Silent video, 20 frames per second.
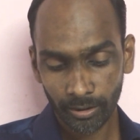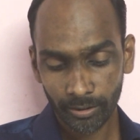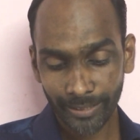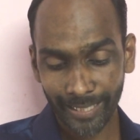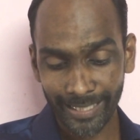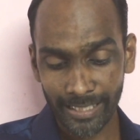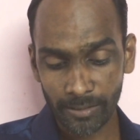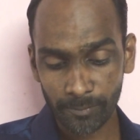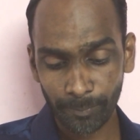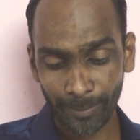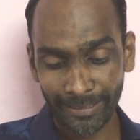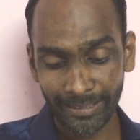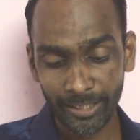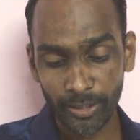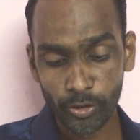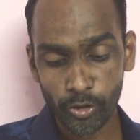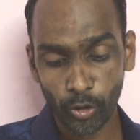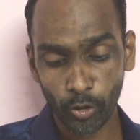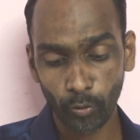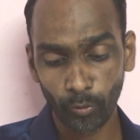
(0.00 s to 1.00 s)
The
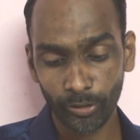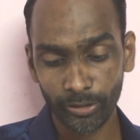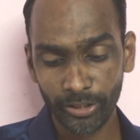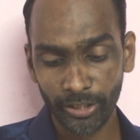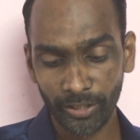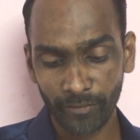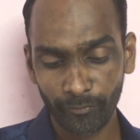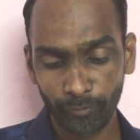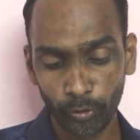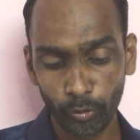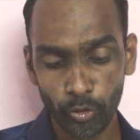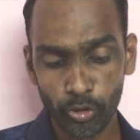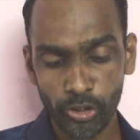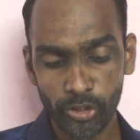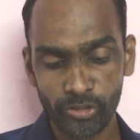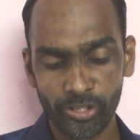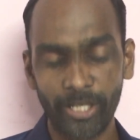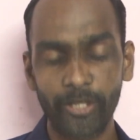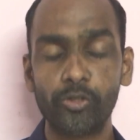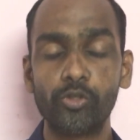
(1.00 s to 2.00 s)
expenditure over the
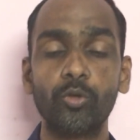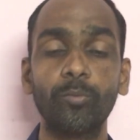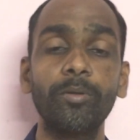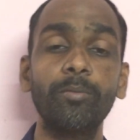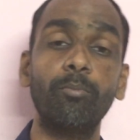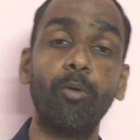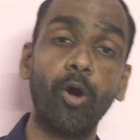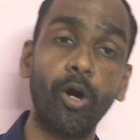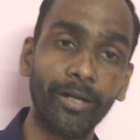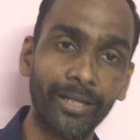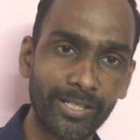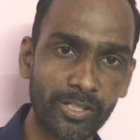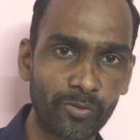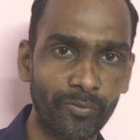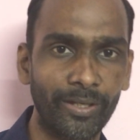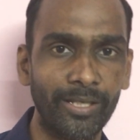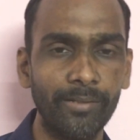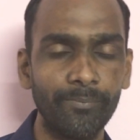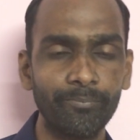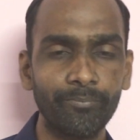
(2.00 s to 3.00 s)
refugees has to be borne as
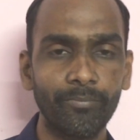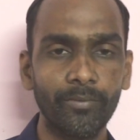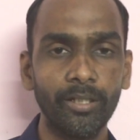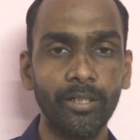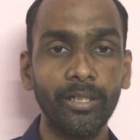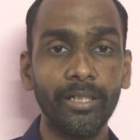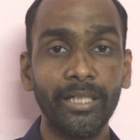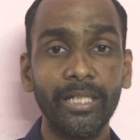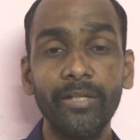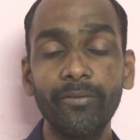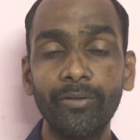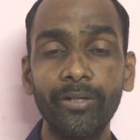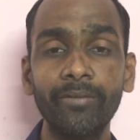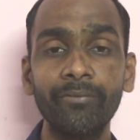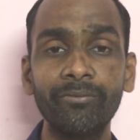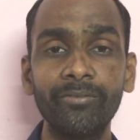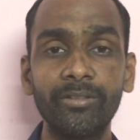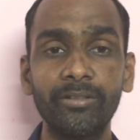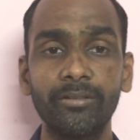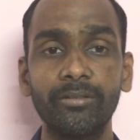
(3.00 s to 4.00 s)
well.
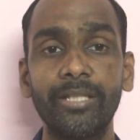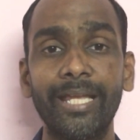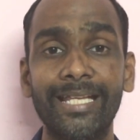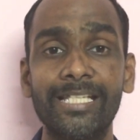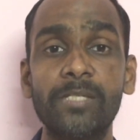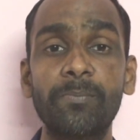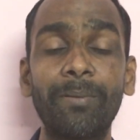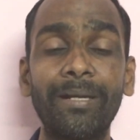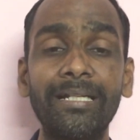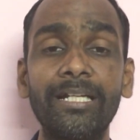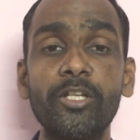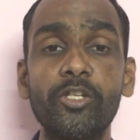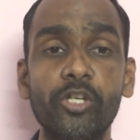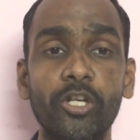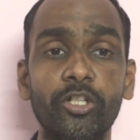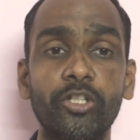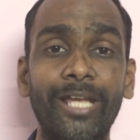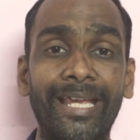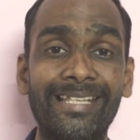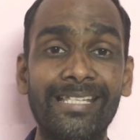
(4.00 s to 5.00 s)
Even the
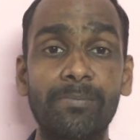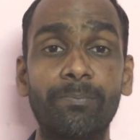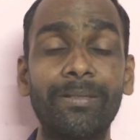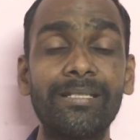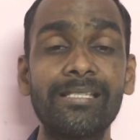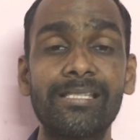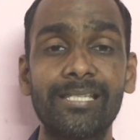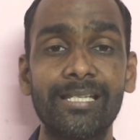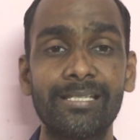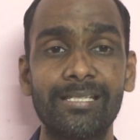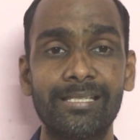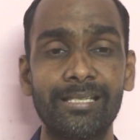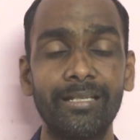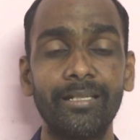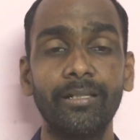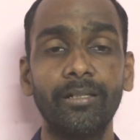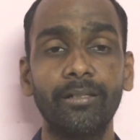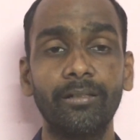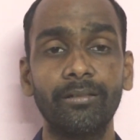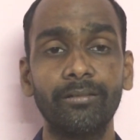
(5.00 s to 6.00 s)
expenditure, the expenses
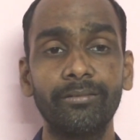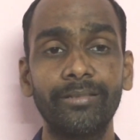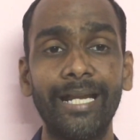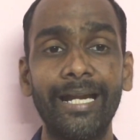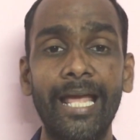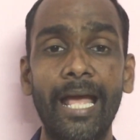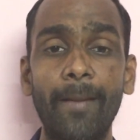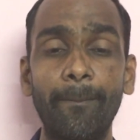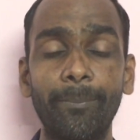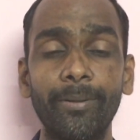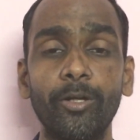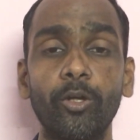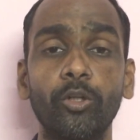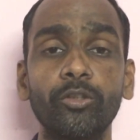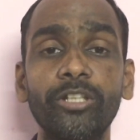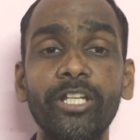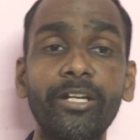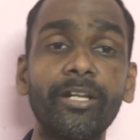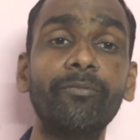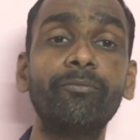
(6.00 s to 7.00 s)
that happened
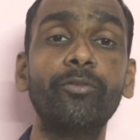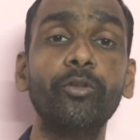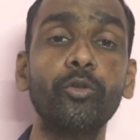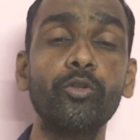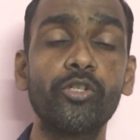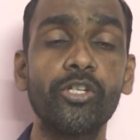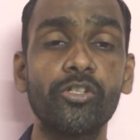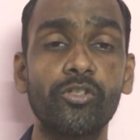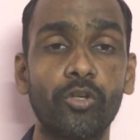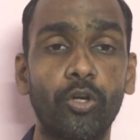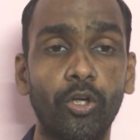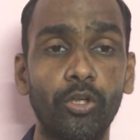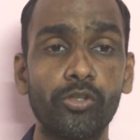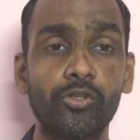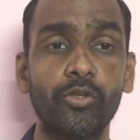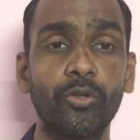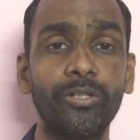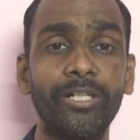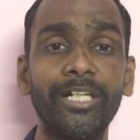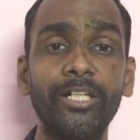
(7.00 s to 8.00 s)
on the refugees
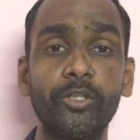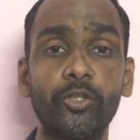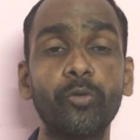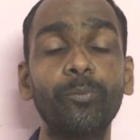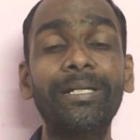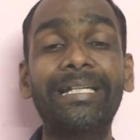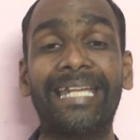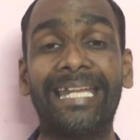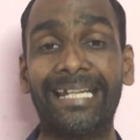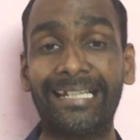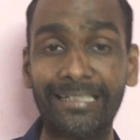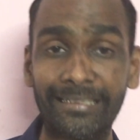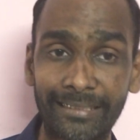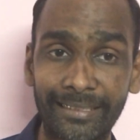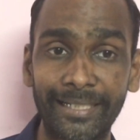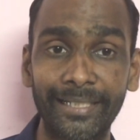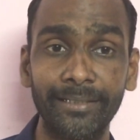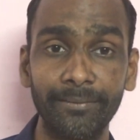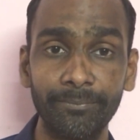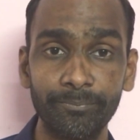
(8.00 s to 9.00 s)
also needs to be taken
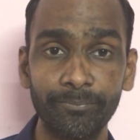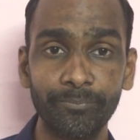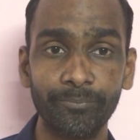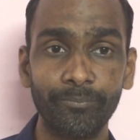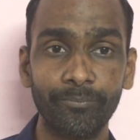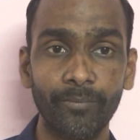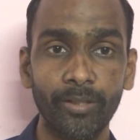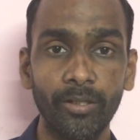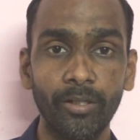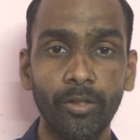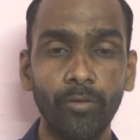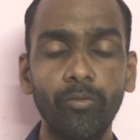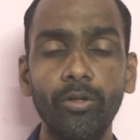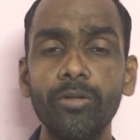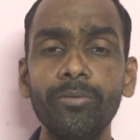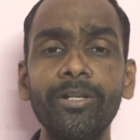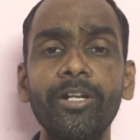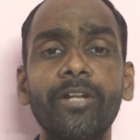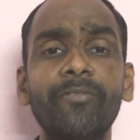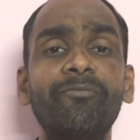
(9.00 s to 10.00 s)
care.
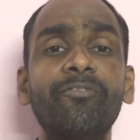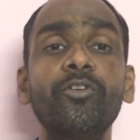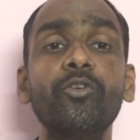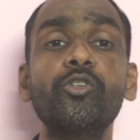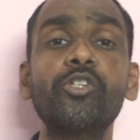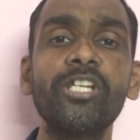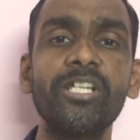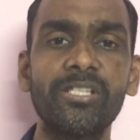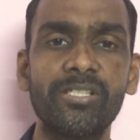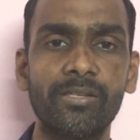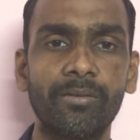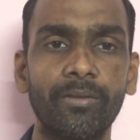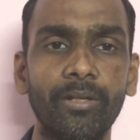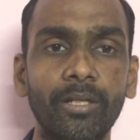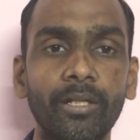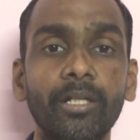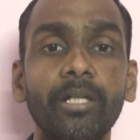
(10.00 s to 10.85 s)
What are refugees?